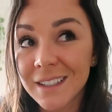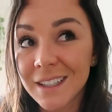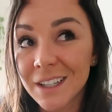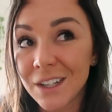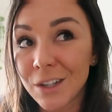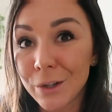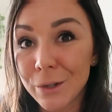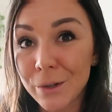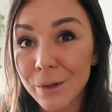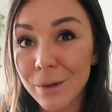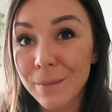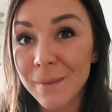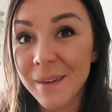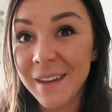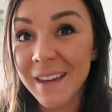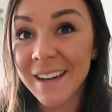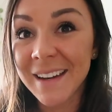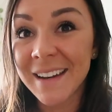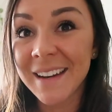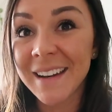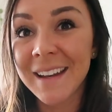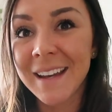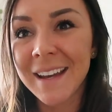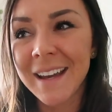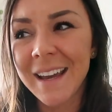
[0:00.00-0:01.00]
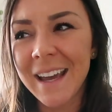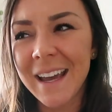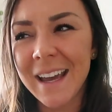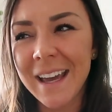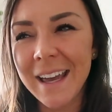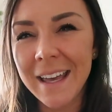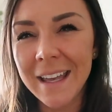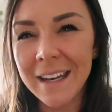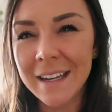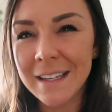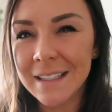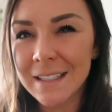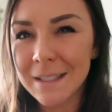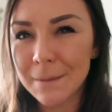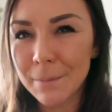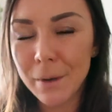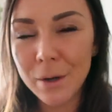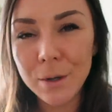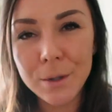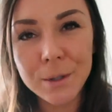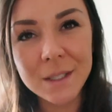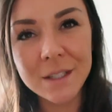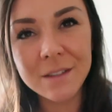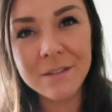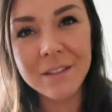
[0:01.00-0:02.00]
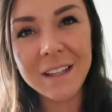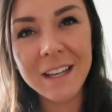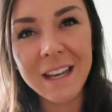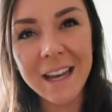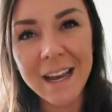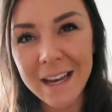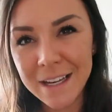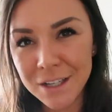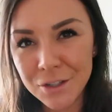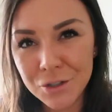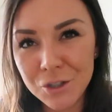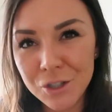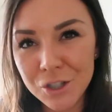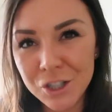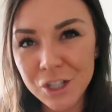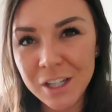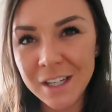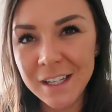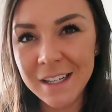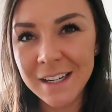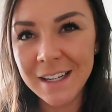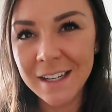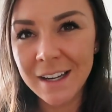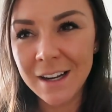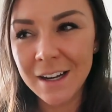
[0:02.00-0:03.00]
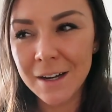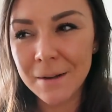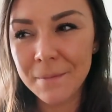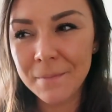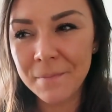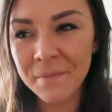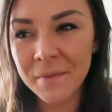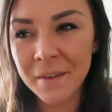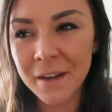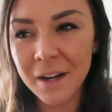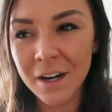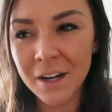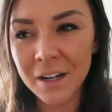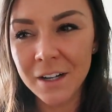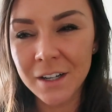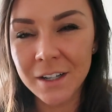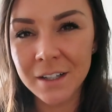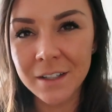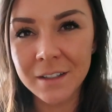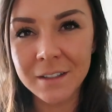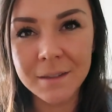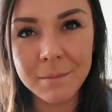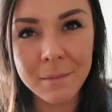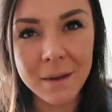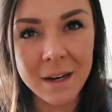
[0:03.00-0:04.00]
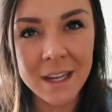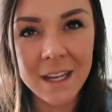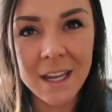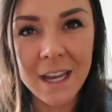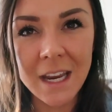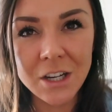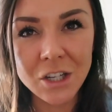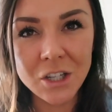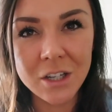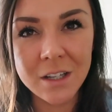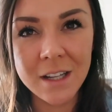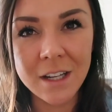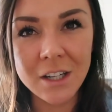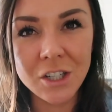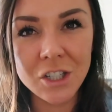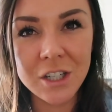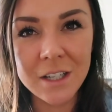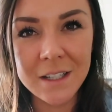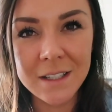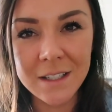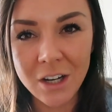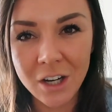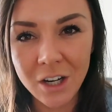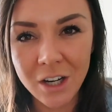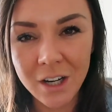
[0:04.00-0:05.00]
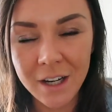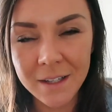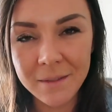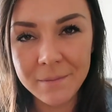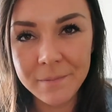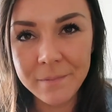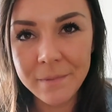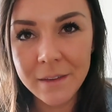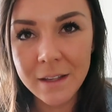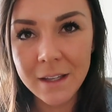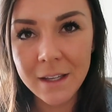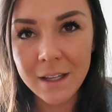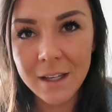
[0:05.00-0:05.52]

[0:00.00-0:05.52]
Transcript: glutamine, and supposedly estrogen. Our medication that she's on,